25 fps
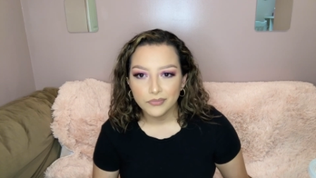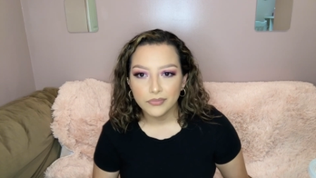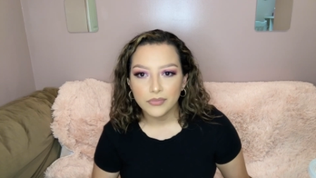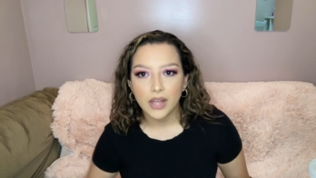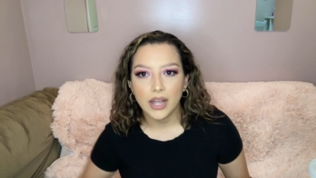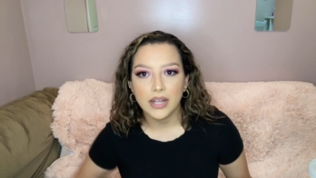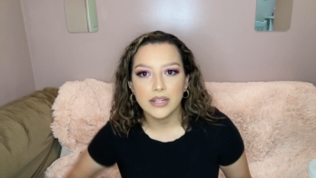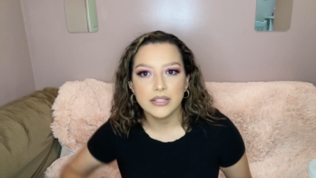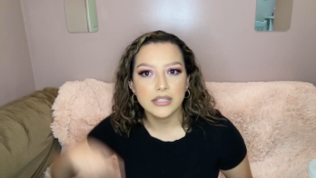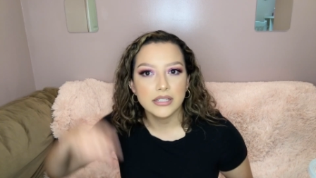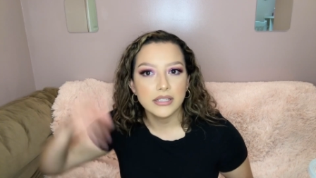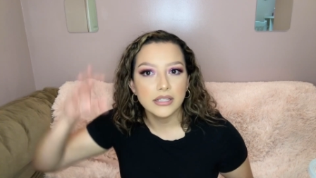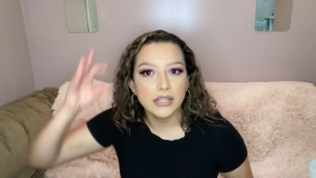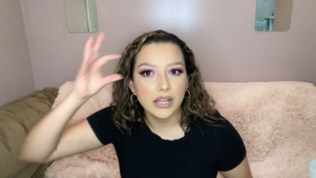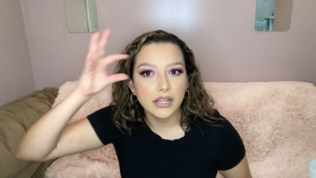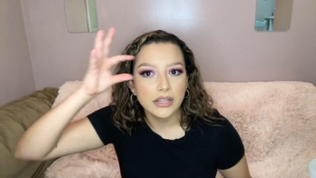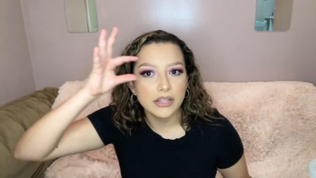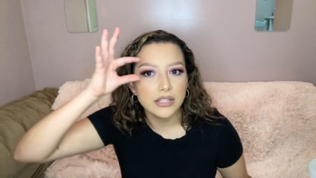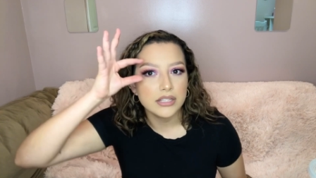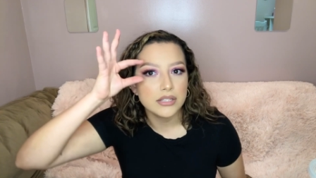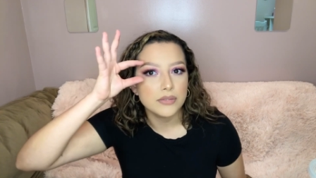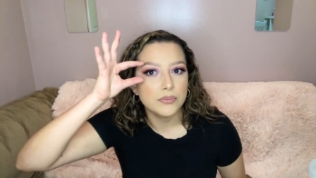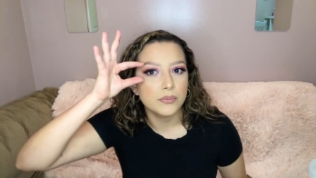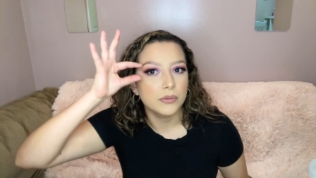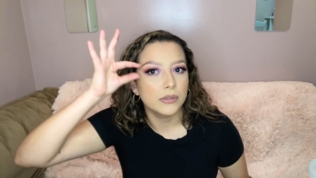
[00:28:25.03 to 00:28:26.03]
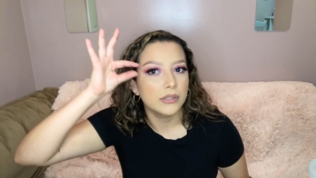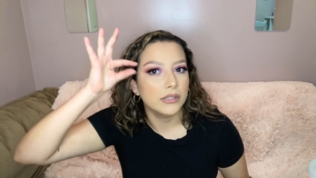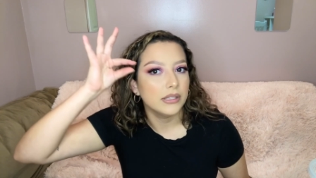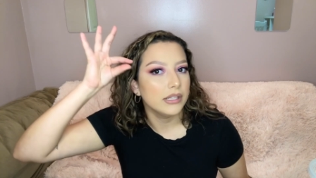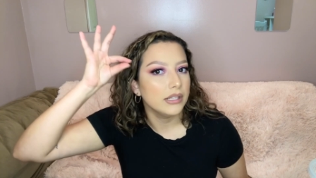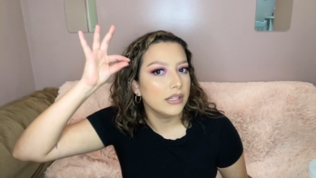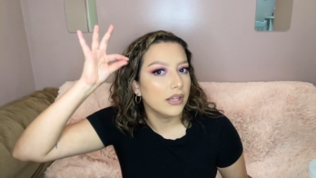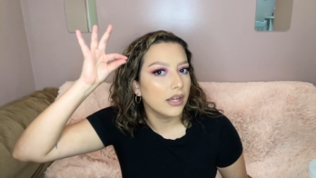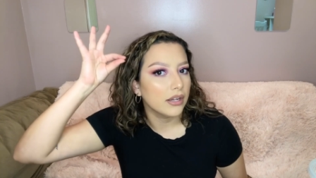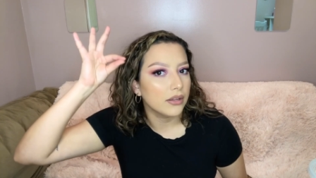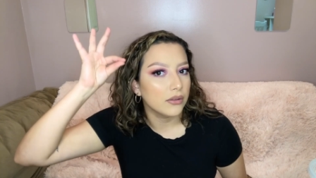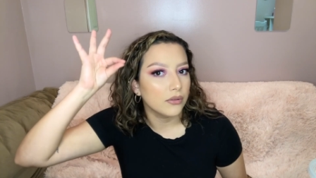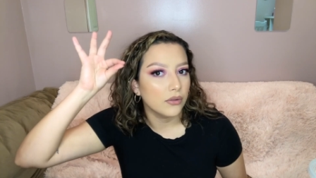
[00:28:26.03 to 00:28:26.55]
I did like this really
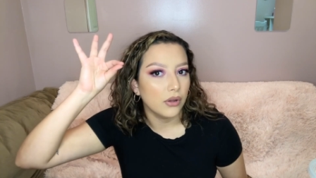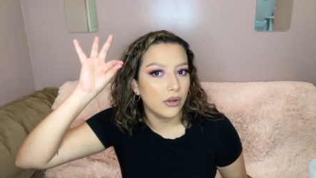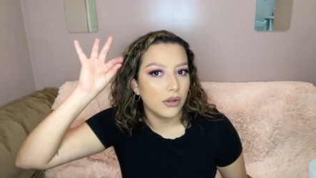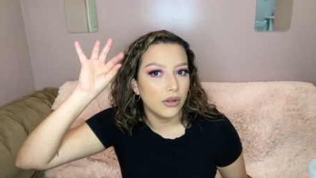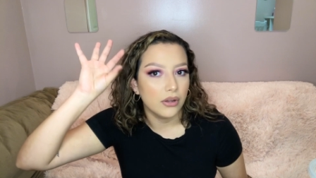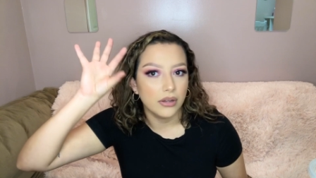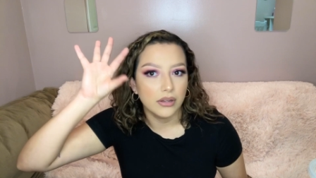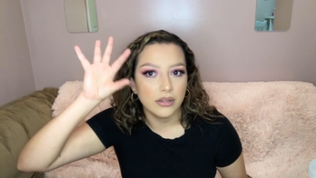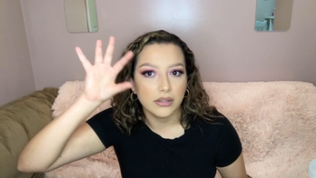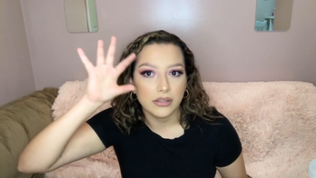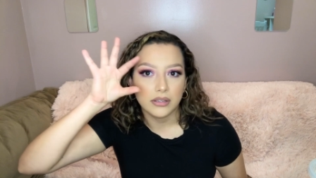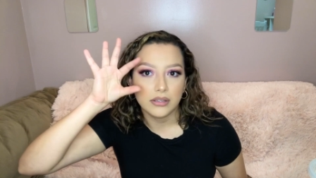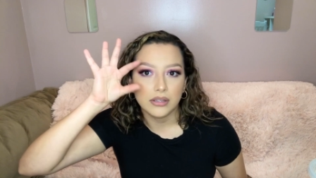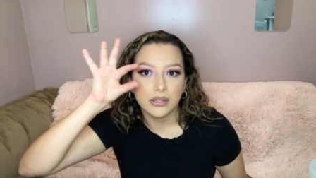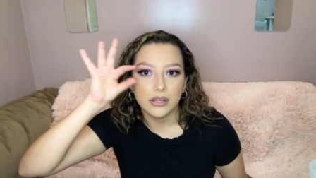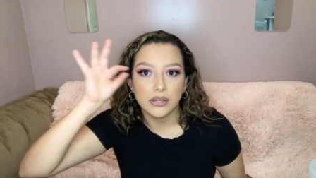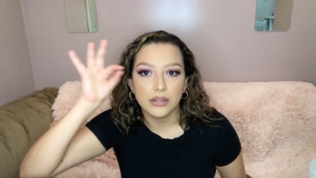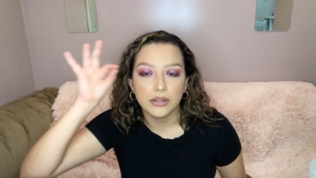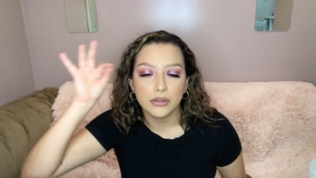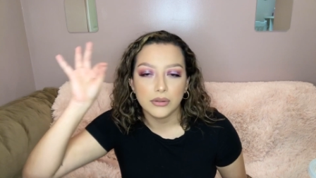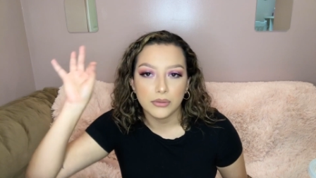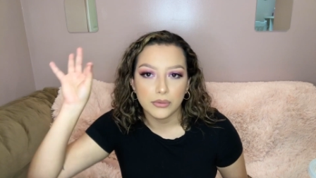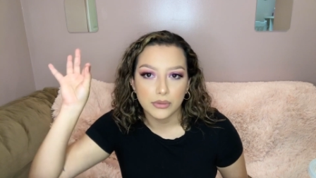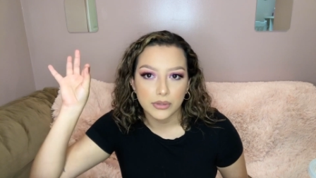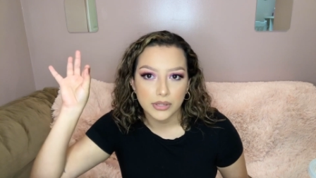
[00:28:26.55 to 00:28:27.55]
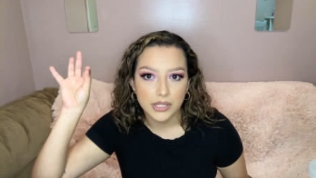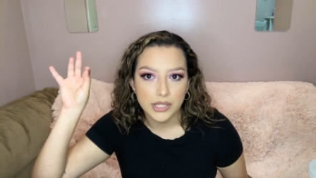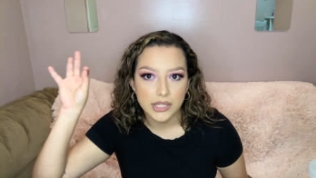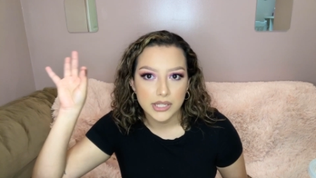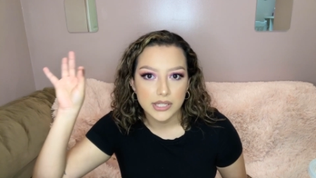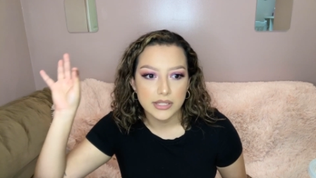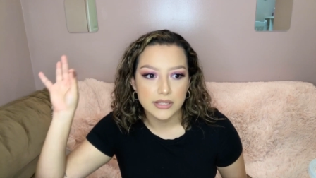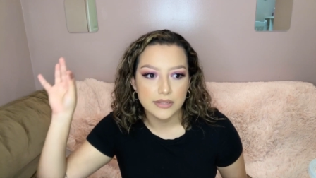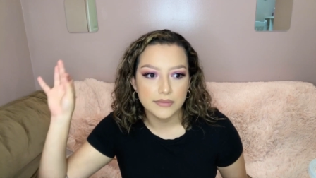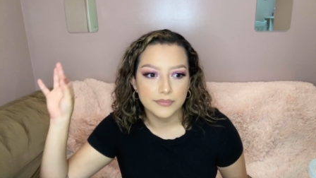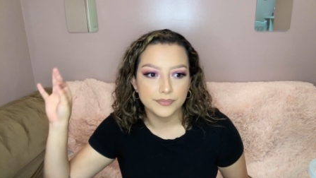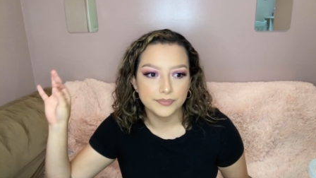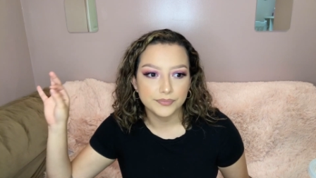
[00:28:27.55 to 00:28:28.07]
like long cut crease